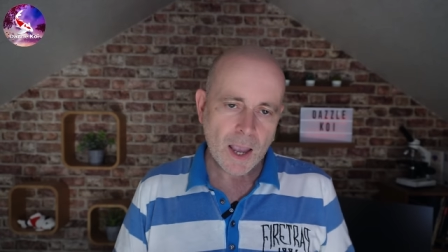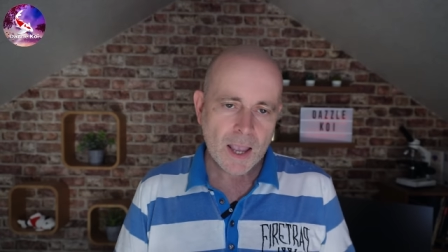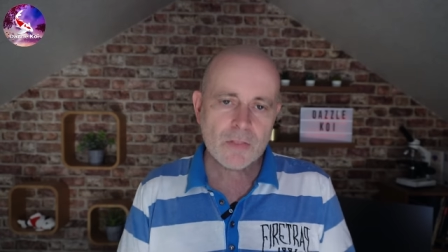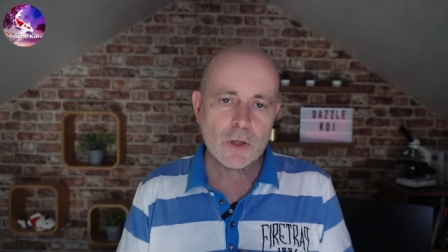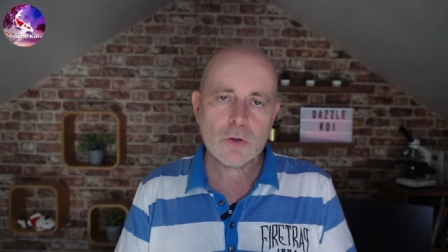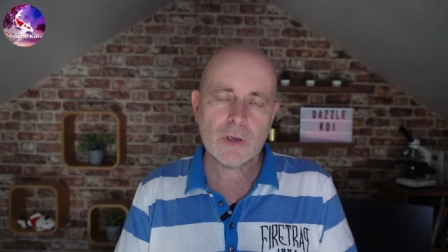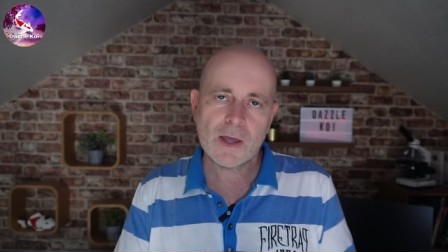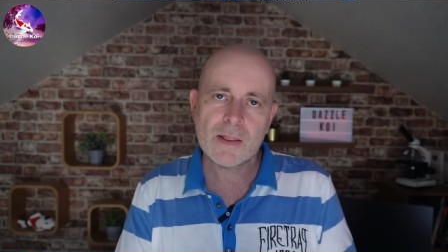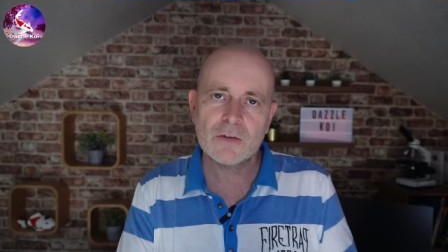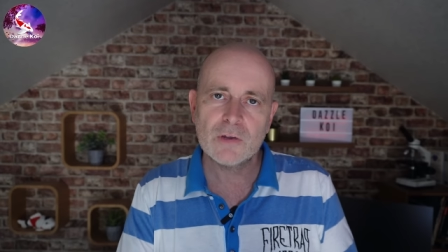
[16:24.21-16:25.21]
In the
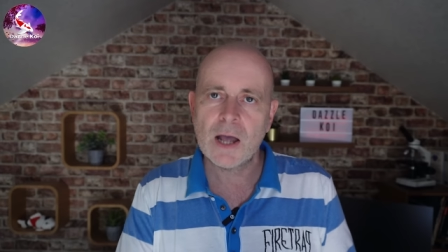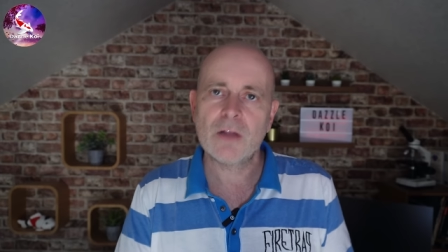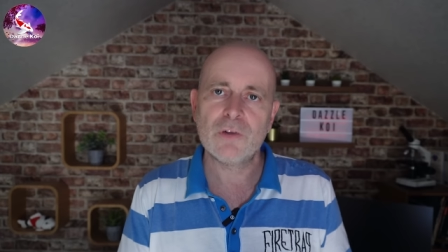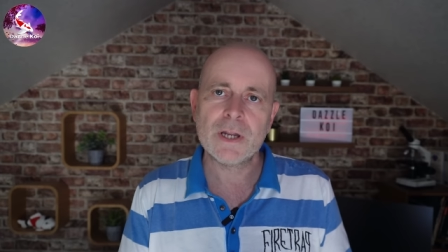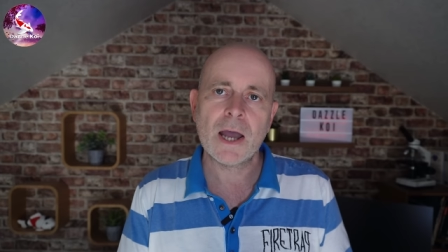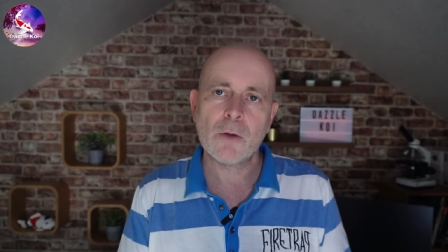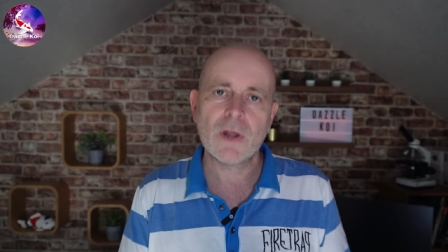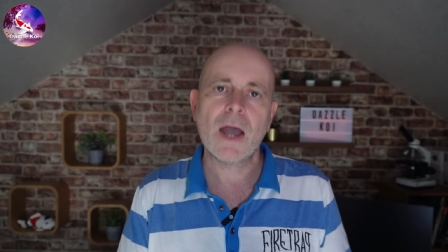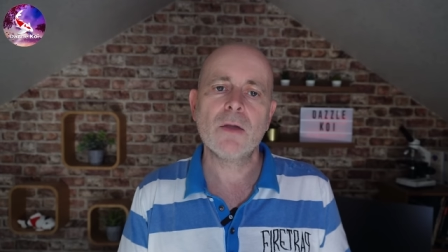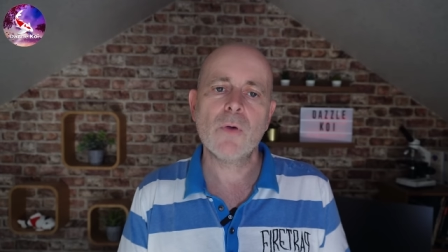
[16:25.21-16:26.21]
UK, that's largely now
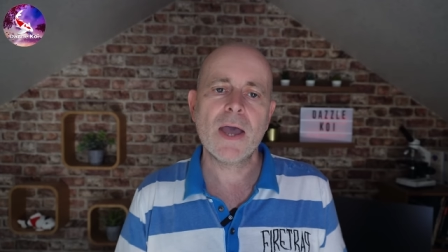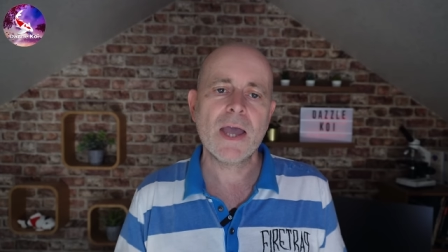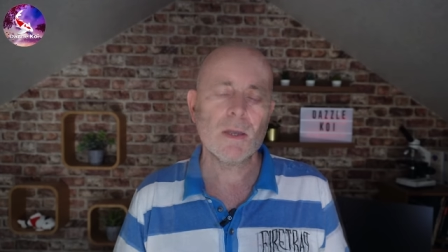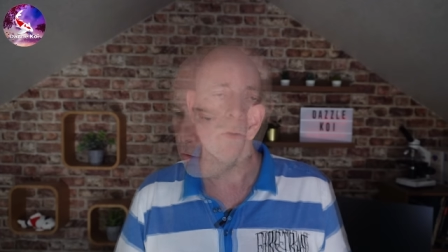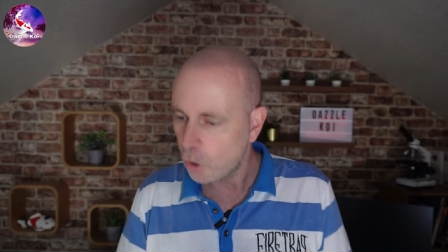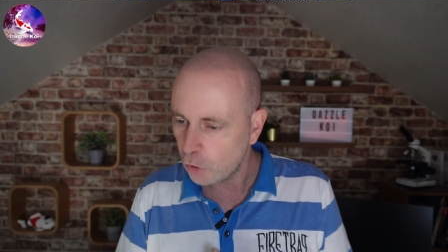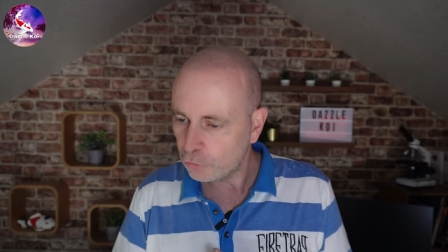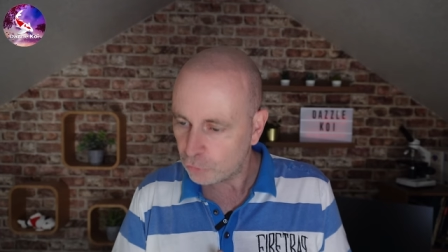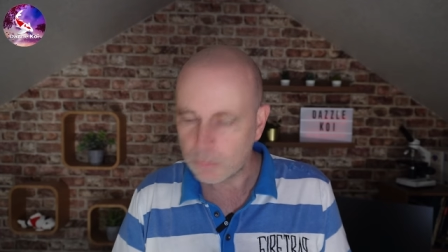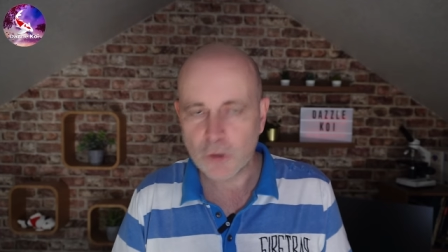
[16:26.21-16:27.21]
died away.
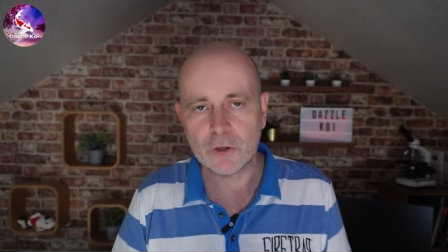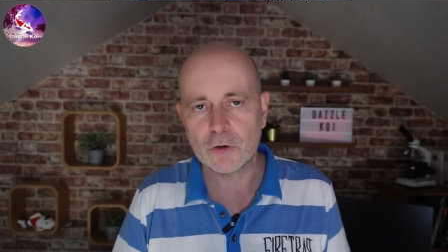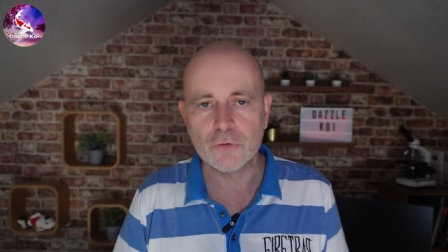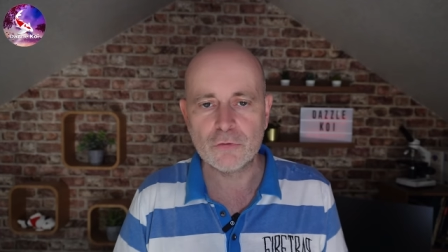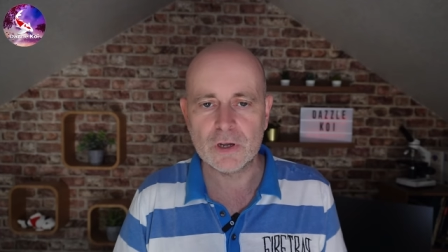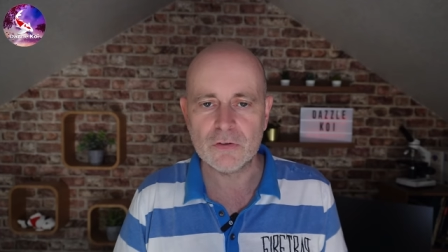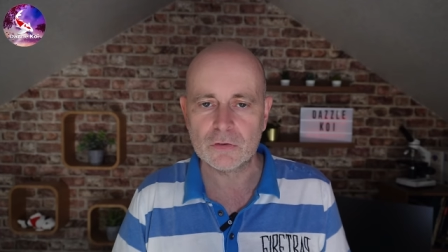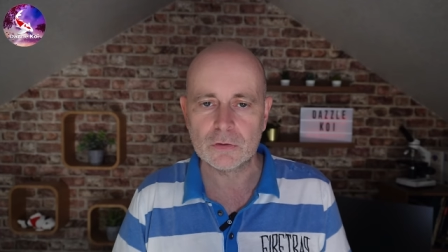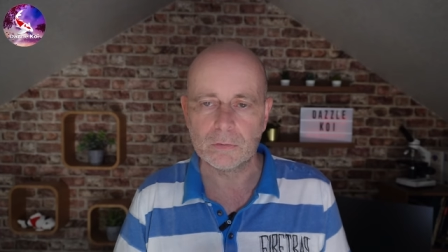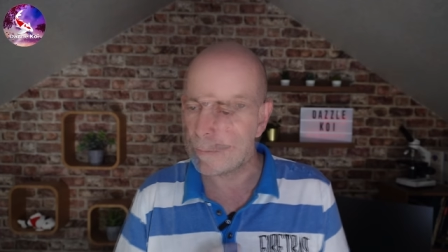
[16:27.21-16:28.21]
But some other countries,